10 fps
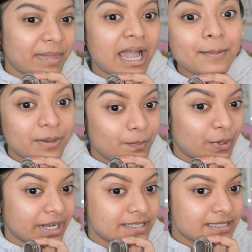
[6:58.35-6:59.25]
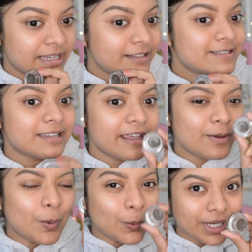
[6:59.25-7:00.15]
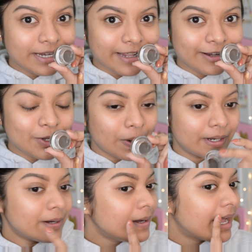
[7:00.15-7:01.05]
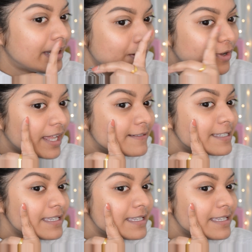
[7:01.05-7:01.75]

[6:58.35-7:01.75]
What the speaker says: I'm impressed. It's like only $10, and you can